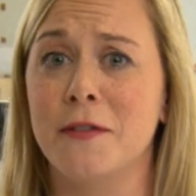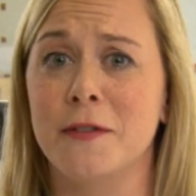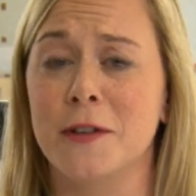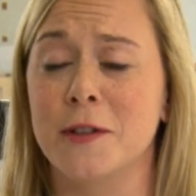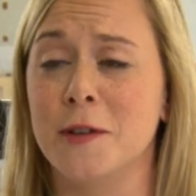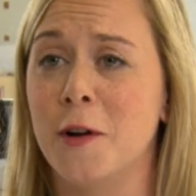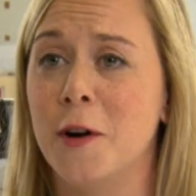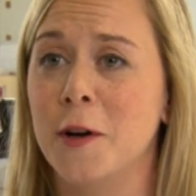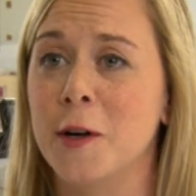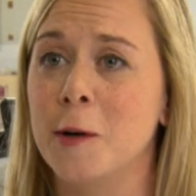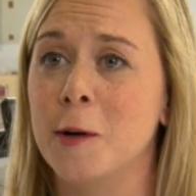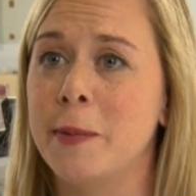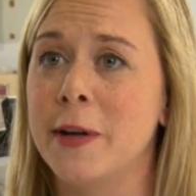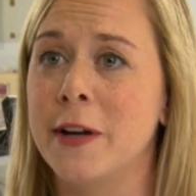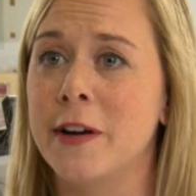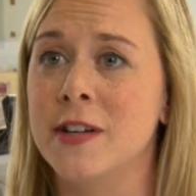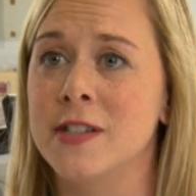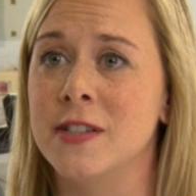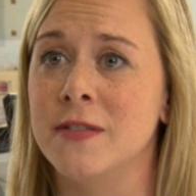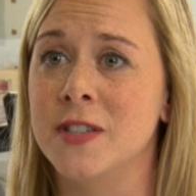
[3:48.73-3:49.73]
for longer
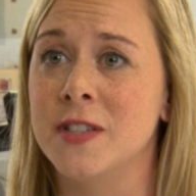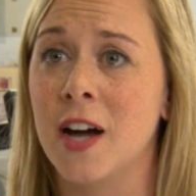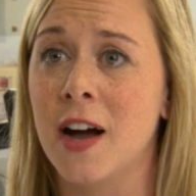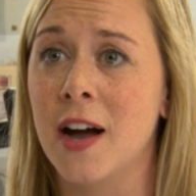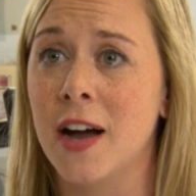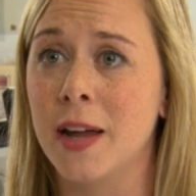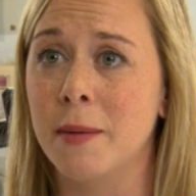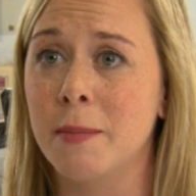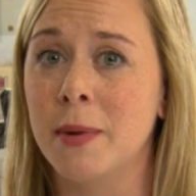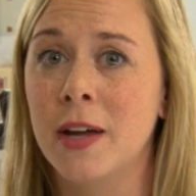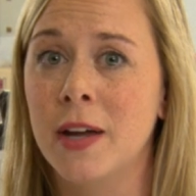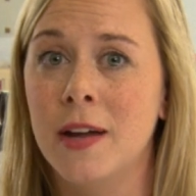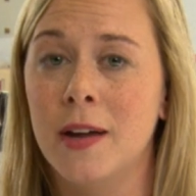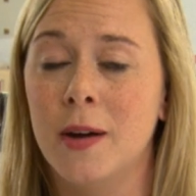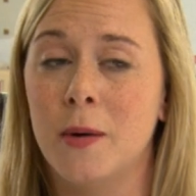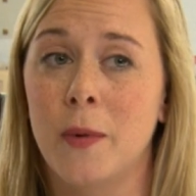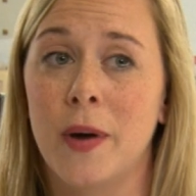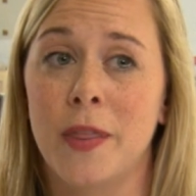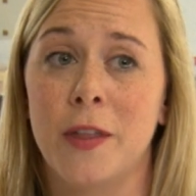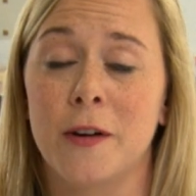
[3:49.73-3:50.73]
periods of time,
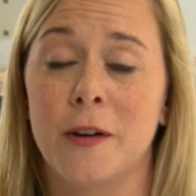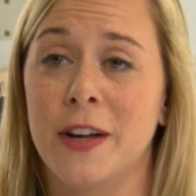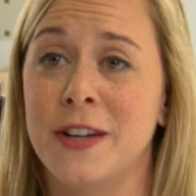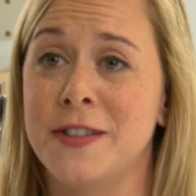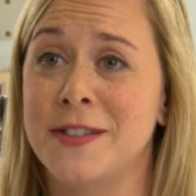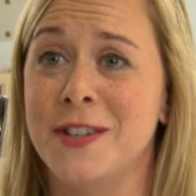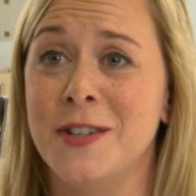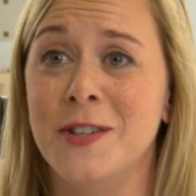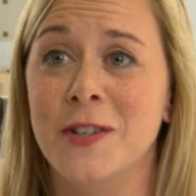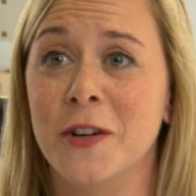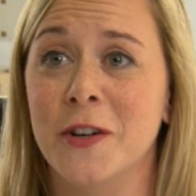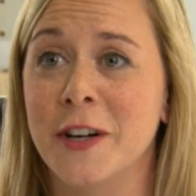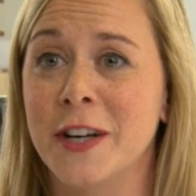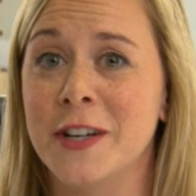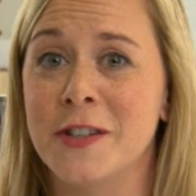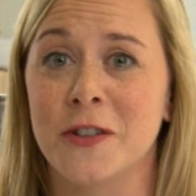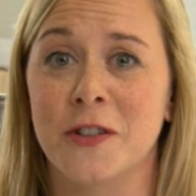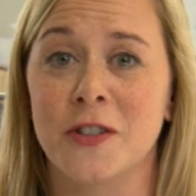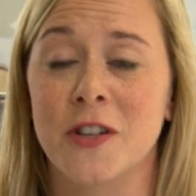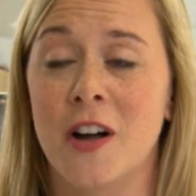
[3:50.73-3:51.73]
whether it's endurance or